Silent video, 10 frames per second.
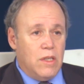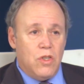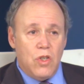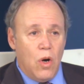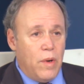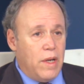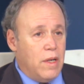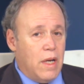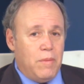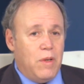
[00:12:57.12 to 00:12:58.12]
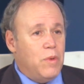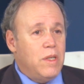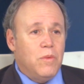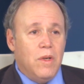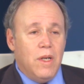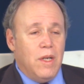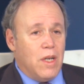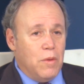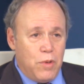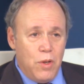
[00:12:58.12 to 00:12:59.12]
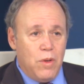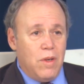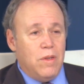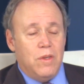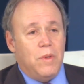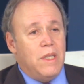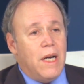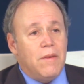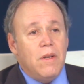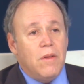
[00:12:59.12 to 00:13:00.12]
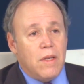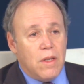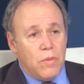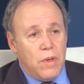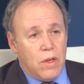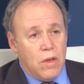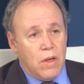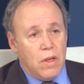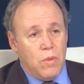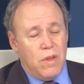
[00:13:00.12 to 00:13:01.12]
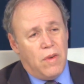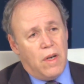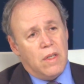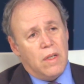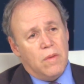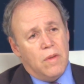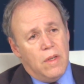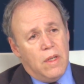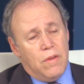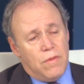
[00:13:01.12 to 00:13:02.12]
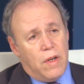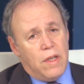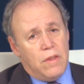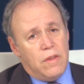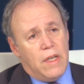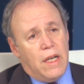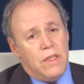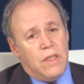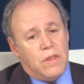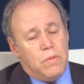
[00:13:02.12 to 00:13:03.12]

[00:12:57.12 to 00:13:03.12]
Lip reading: sewing, I mean, computers, we did everything that we could with very little funds and just